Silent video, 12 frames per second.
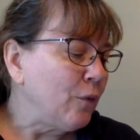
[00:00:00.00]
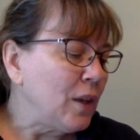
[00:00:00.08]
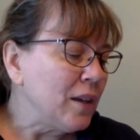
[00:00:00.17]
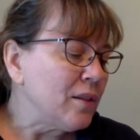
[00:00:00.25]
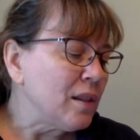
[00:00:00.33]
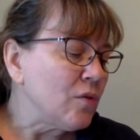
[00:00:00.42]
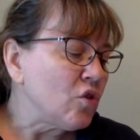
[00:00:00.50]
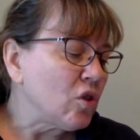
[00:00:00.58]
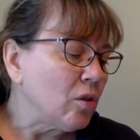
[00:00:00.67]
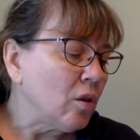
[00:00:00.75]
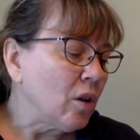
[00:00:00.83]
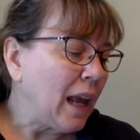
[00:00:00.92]
fields of
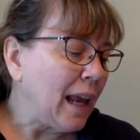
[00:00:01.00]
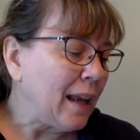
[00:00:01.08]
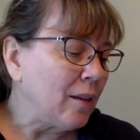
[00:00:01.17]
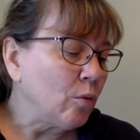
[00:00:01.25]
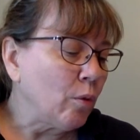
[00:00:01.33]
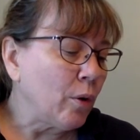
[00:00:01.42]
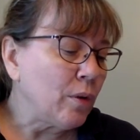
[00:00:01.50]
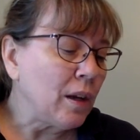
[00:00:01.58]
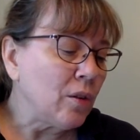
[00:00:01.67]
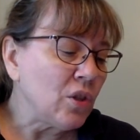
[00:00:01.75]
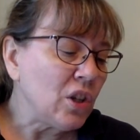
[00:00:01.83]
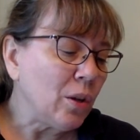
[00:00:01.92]
sugarcane grow
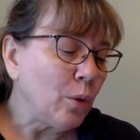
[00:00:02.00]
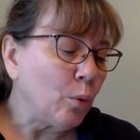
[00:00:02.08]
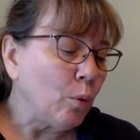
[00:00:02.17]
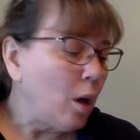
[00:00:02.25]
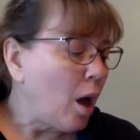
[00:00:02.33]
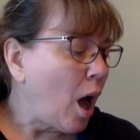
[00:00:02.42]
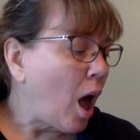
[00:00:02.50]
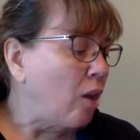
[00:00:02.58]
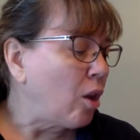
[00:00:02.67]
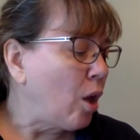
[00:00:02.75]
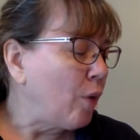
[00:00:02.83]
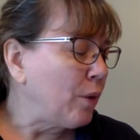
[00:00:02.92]
there too,
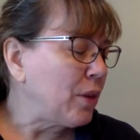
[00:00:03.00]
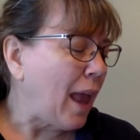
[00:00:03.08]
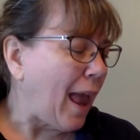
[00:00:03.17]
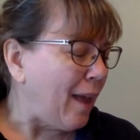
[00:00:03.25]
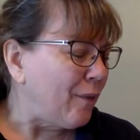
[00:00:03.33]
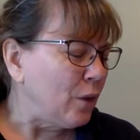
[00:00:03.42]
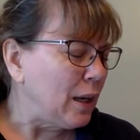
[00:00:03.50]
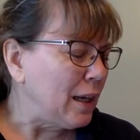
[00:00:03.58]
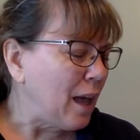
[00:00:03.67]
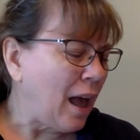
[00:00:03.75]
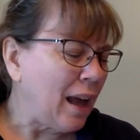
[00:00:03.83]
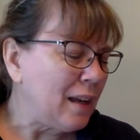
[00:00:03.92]
along with every
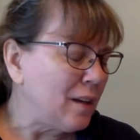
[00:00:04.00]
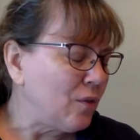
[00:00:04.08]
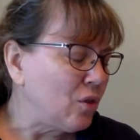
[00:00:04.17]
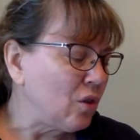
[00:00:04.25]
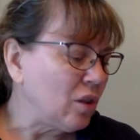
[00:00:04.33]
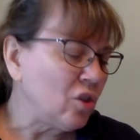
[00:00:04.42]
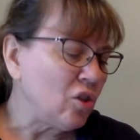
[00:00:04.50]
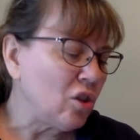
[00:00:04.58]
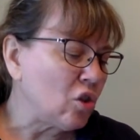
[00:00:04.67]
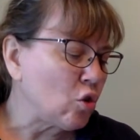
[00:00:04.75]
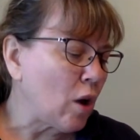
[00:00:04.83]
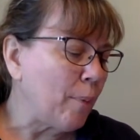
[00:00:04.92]
kind of
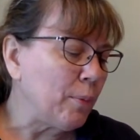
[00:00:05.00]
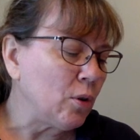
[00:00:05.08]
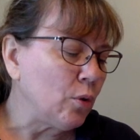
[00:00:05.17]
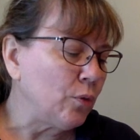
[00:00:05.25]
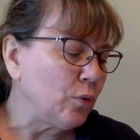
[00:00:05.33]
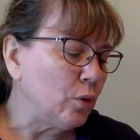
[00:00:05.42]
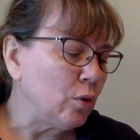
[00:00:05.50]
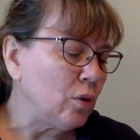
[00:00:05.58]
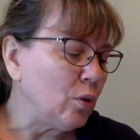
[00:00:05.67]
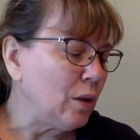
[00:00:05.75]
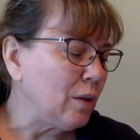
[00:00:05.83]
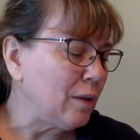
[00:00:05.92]
delicious tropical fruit
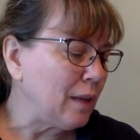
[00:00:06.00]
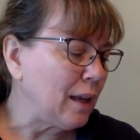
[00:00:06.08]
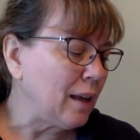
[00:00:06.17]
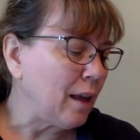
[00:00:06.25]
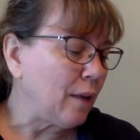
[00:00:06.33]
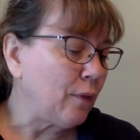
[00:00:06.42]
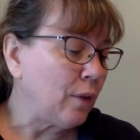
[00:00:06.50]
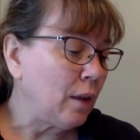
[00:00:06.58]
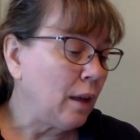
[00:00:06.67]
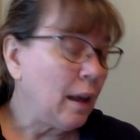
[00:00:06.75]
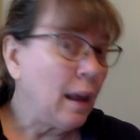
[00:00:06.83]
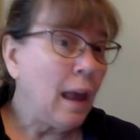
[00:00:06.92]
you can think of,
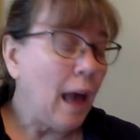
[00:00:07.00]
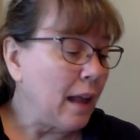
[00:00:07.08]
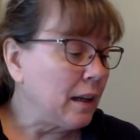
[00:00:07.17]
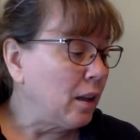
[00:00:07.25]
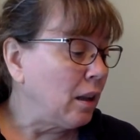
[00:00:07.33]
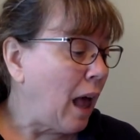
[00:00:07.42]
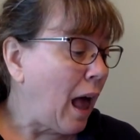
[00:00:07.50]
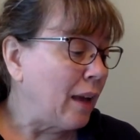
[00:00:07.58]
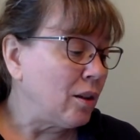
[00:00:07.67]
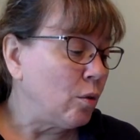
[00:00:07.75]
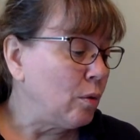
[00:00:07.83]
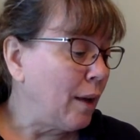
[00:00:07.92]
and a lot
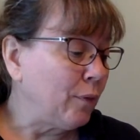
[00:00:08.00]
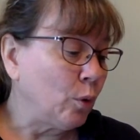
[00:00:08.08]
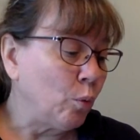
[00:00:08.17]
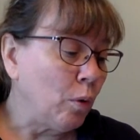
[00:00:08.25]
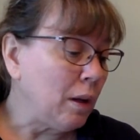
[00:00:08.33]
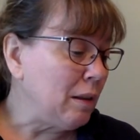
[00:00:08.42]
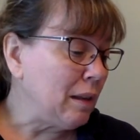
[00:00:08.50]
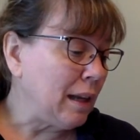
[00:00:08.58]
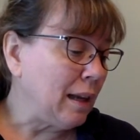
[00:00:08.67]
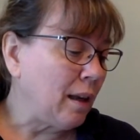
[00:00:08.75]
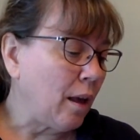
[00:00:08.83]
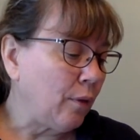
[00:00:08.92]
you never would
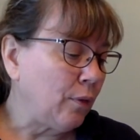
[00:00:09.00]
think of.